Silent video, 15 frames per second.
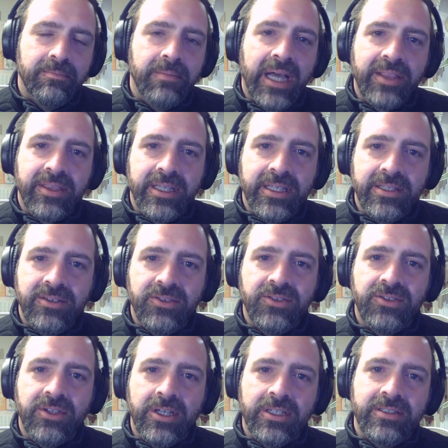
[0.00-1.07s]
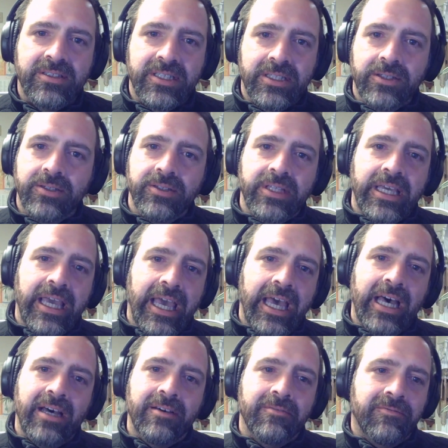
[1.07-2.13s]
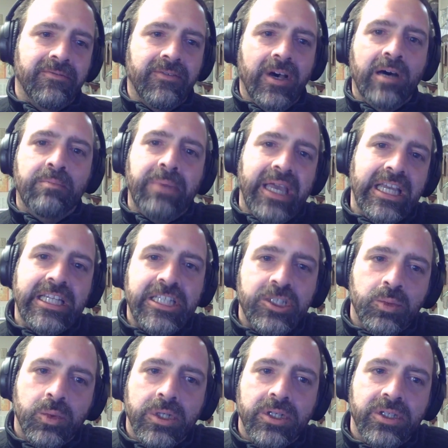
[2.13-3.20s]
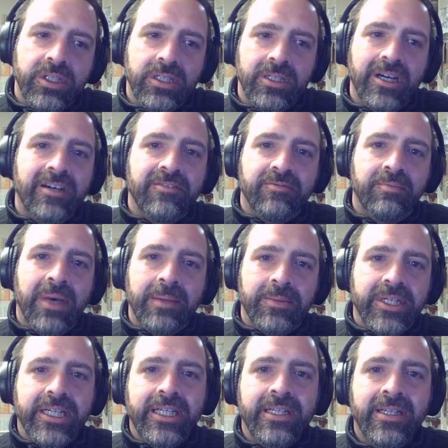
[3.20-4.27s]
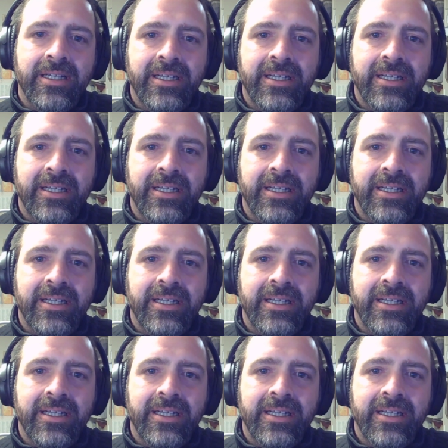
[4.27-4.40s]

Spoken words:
methods until they have a page worth of memory.